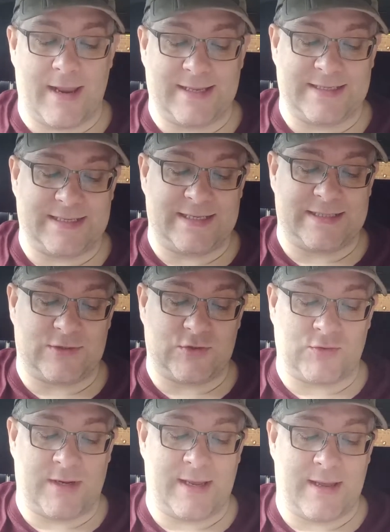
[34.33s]
diseased
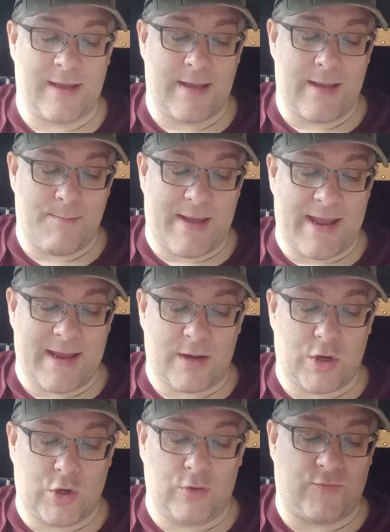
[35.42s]
tree bear
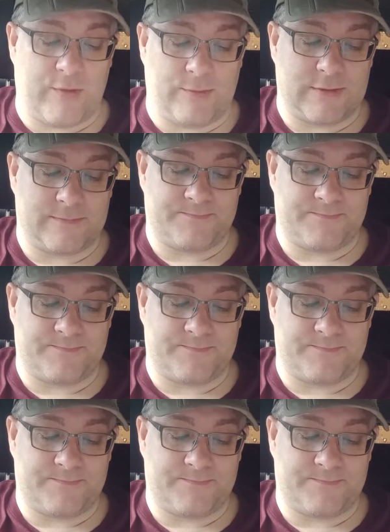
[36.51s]
good fruit.